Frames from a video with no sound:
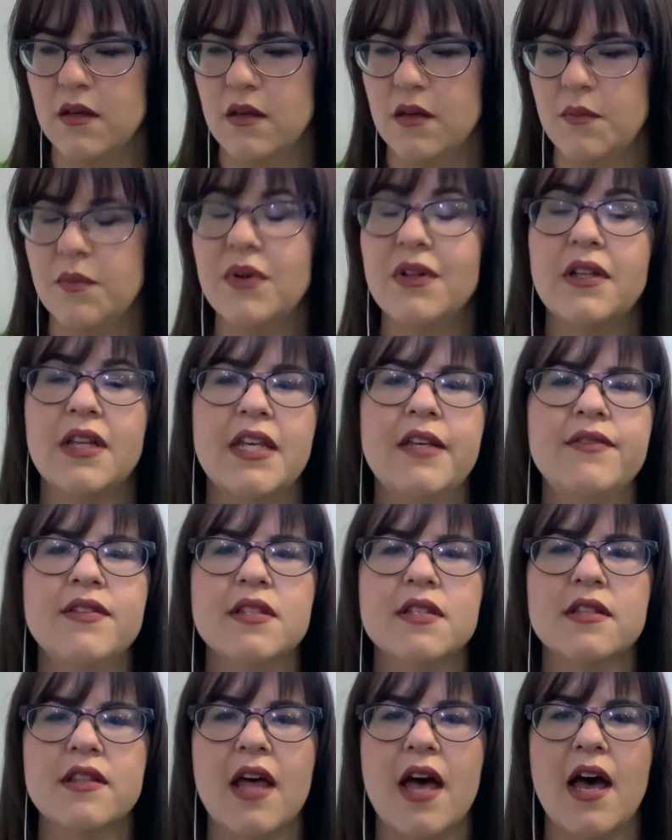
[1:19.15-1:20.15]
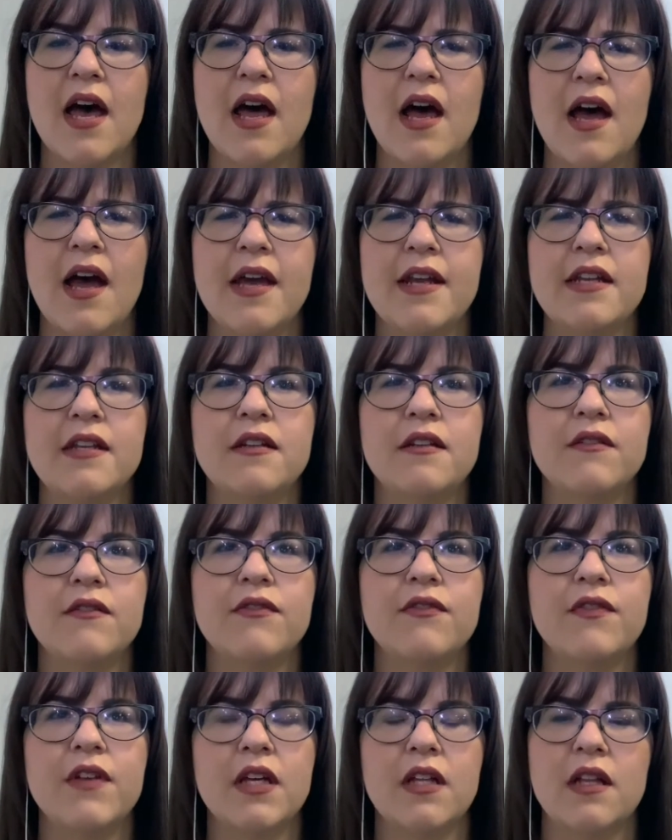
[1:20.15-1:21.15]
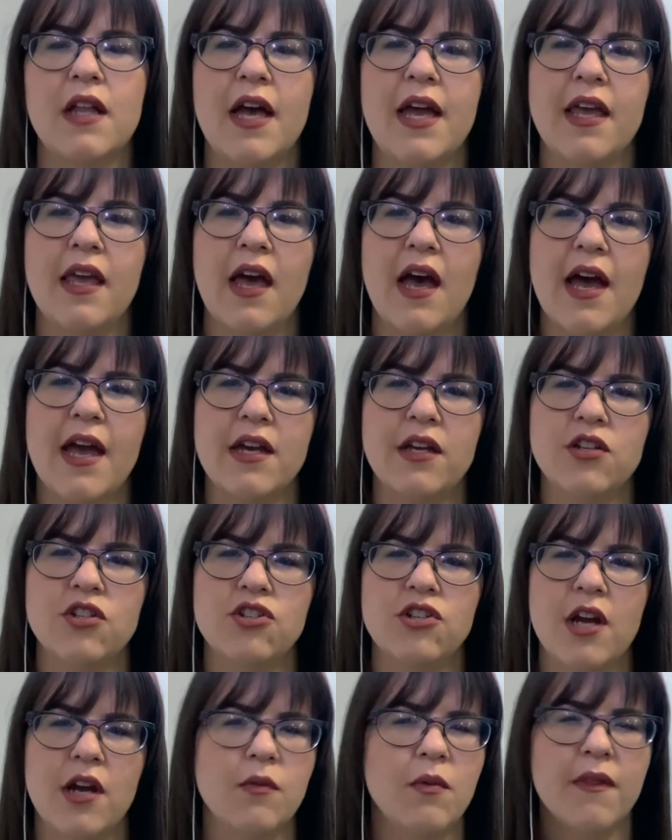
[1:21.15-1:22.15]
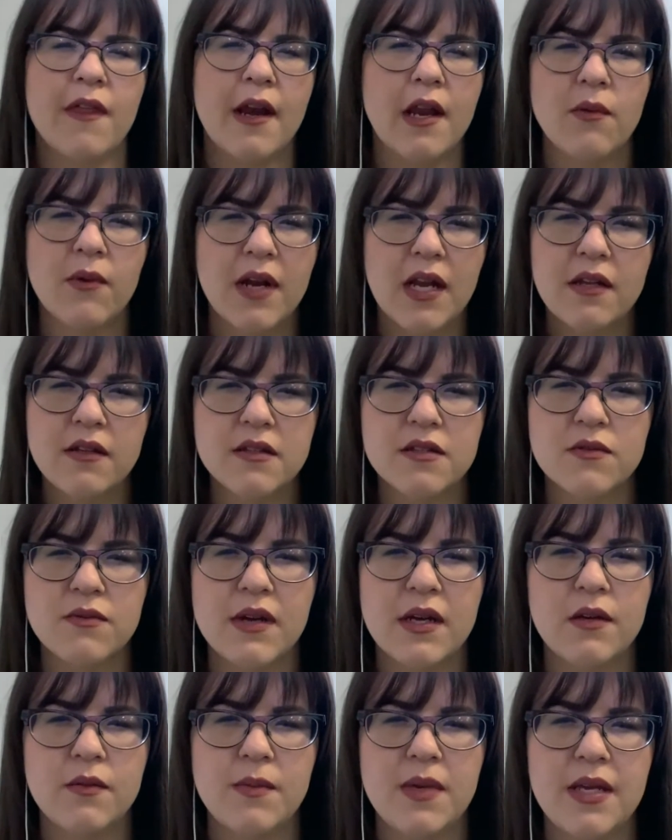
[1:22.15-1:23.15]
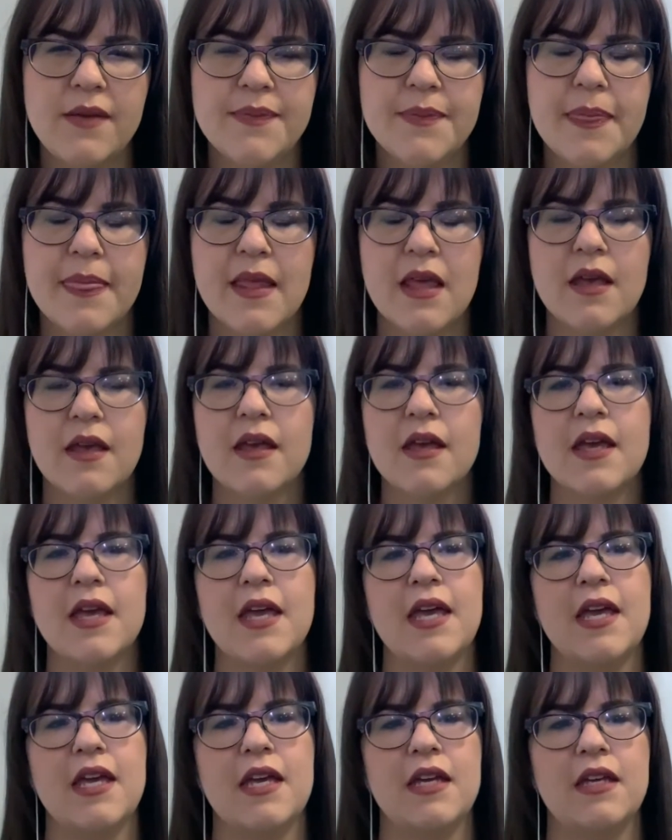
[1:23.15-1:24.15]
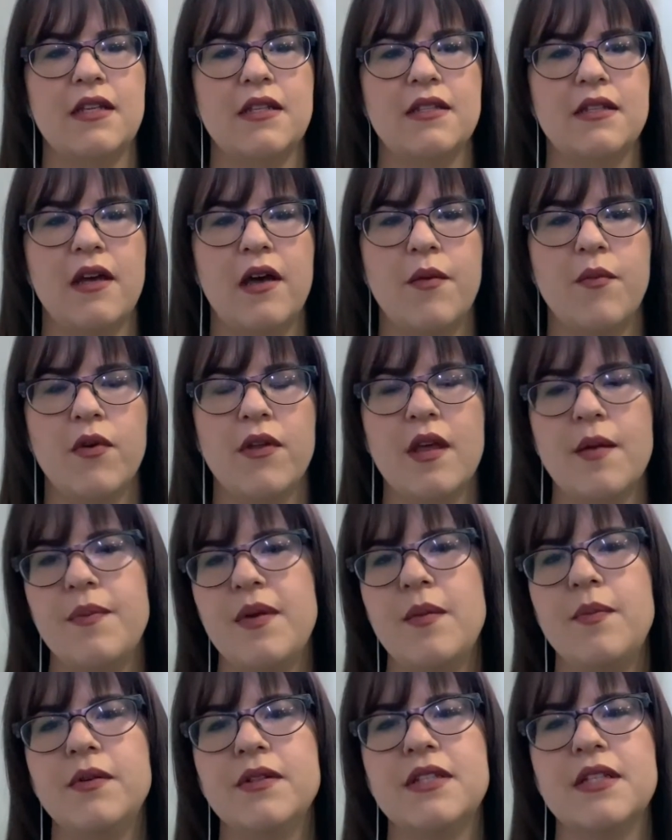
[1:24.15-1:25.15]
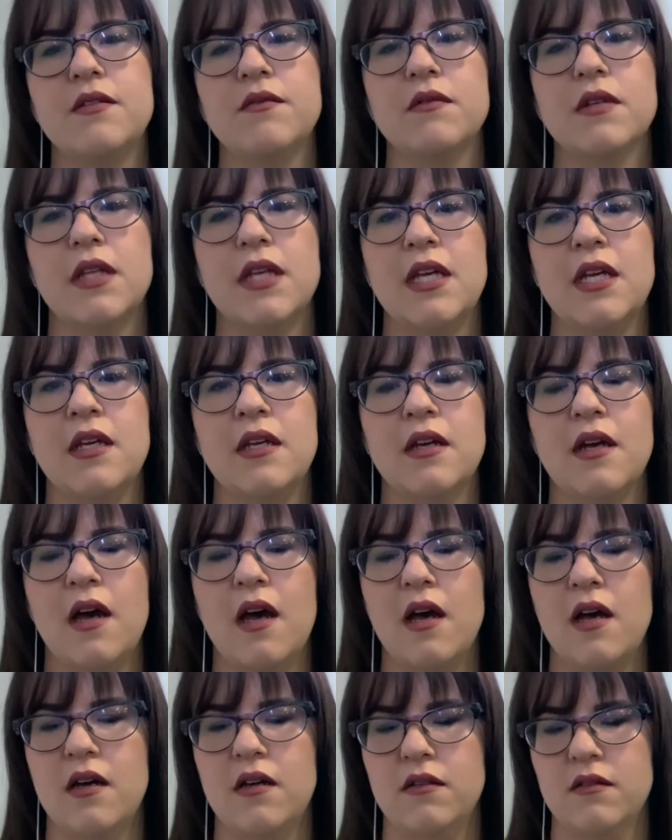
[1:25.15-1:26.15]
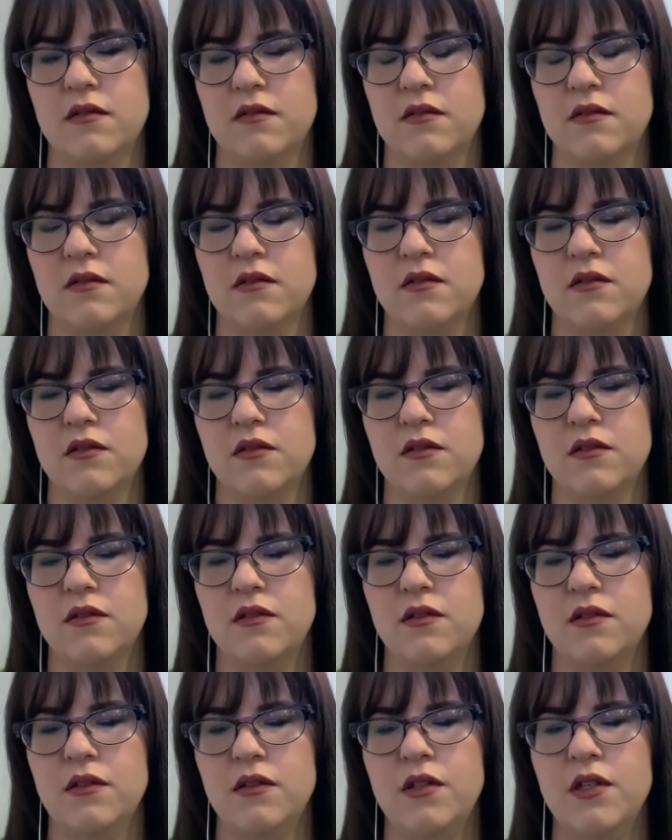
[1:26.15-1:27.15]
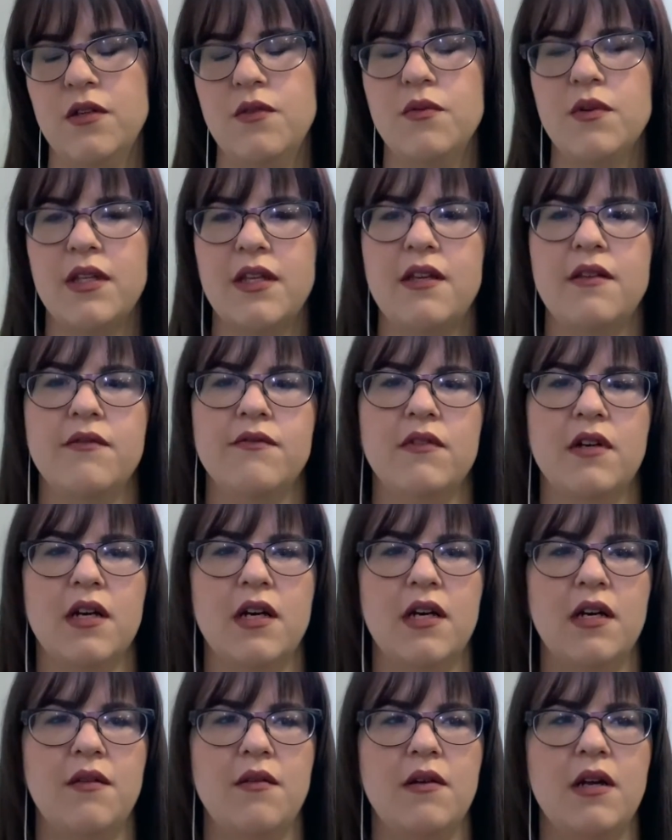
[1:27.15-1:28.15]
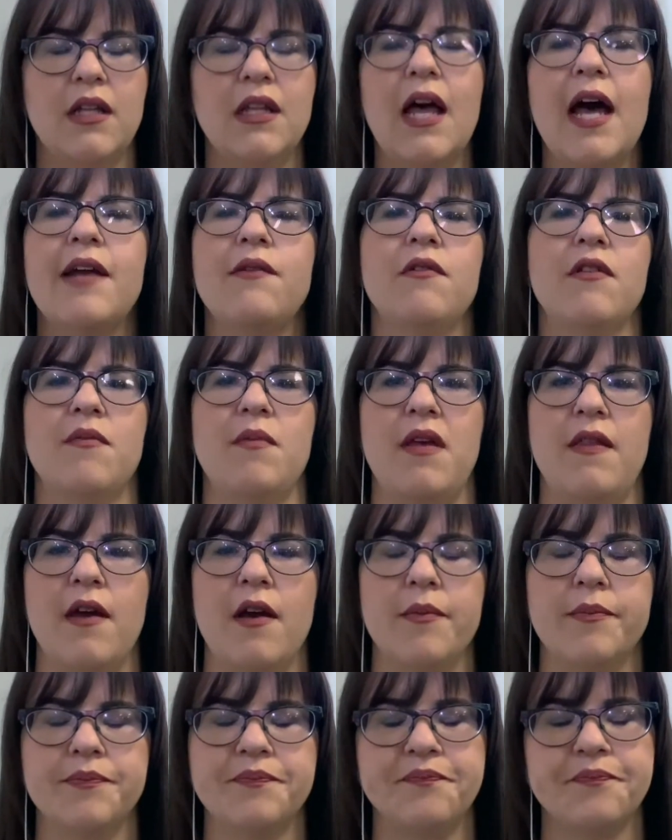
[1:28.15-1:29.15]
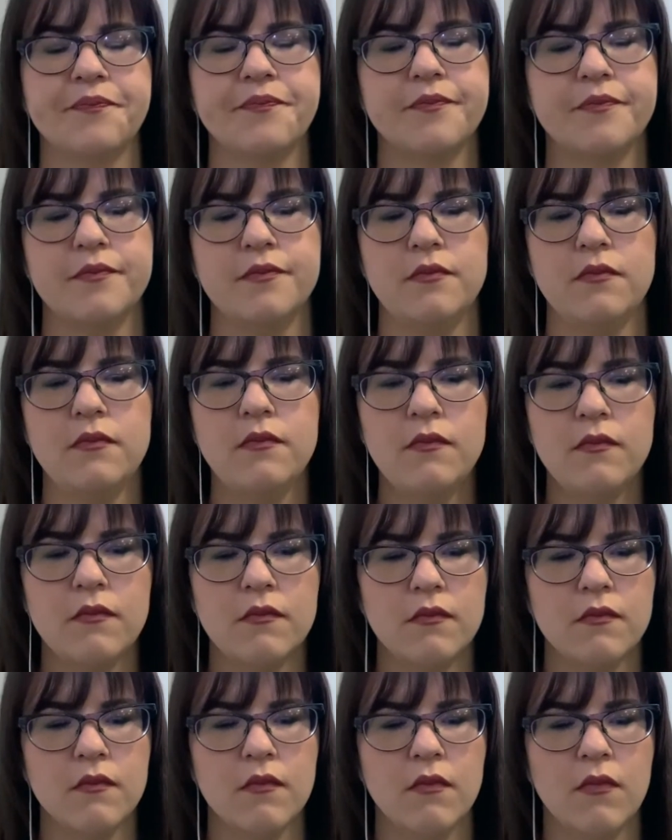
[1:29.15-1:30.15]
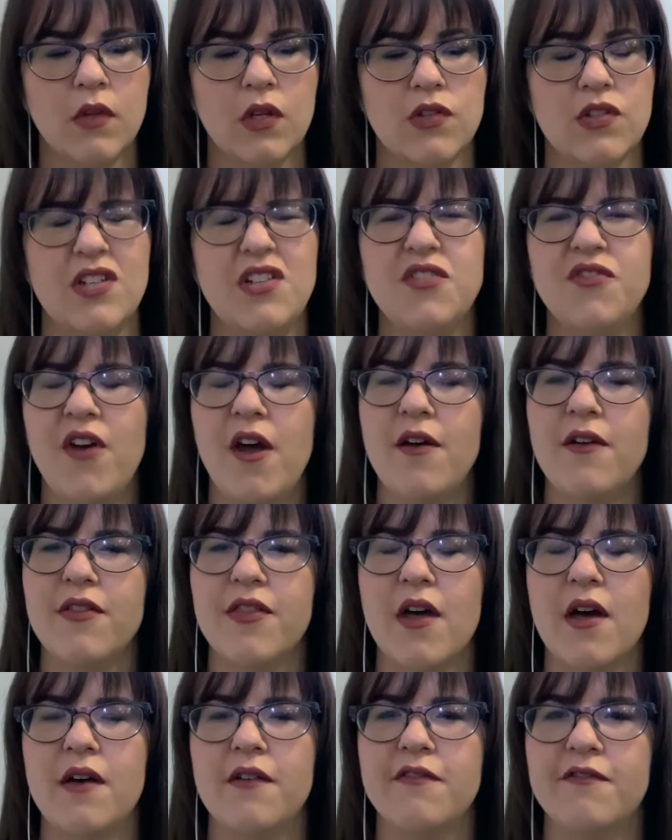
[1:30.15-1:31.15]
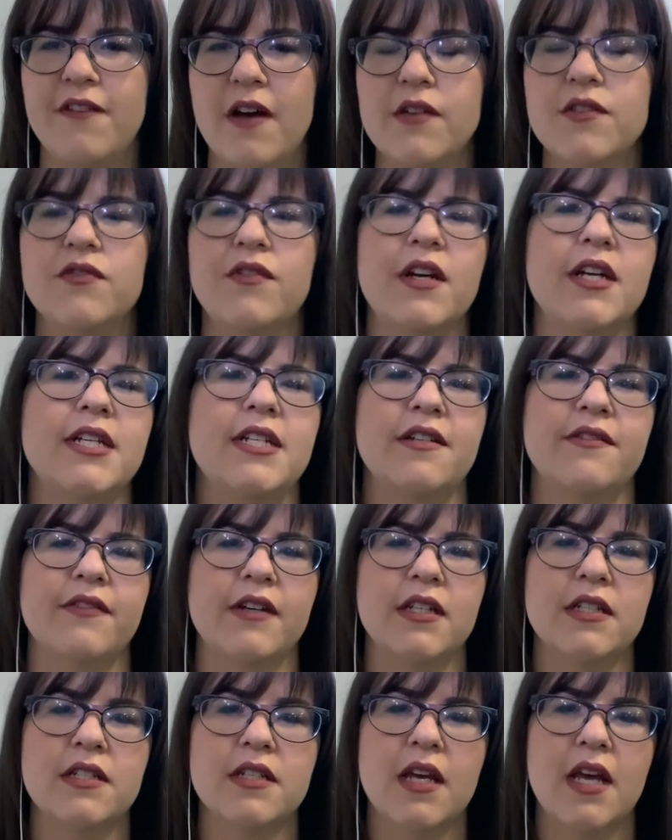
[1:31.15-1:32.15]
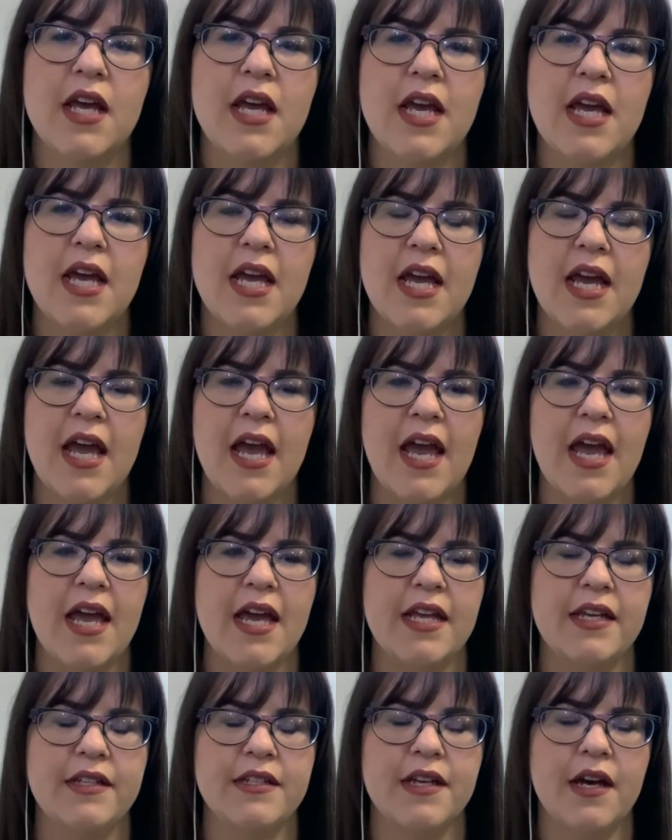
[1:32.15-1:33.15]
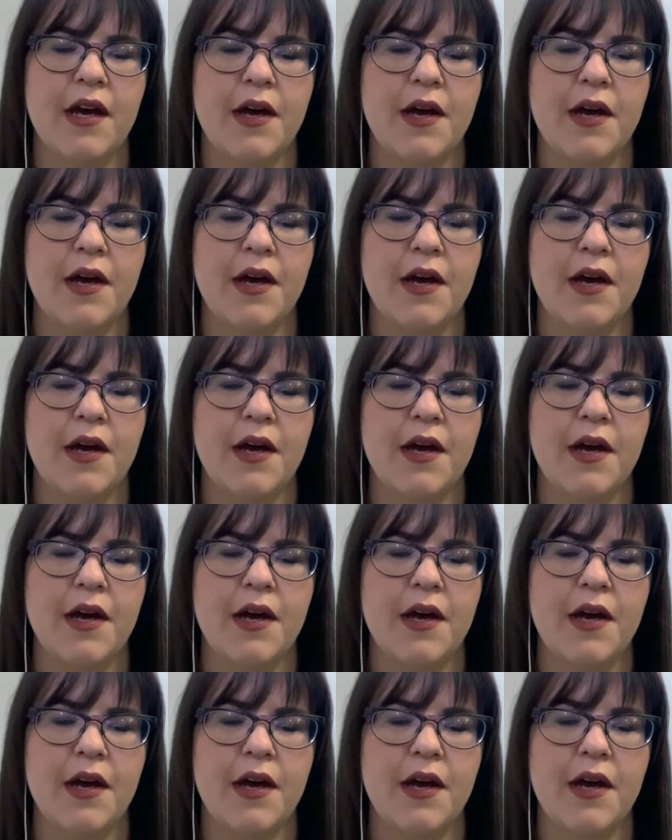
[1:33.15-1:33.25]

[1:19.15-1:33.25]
beliefs that I didn't feel like I shared with anyone else around me, and or that people didn't really could really align with me there. So I just felt very different, and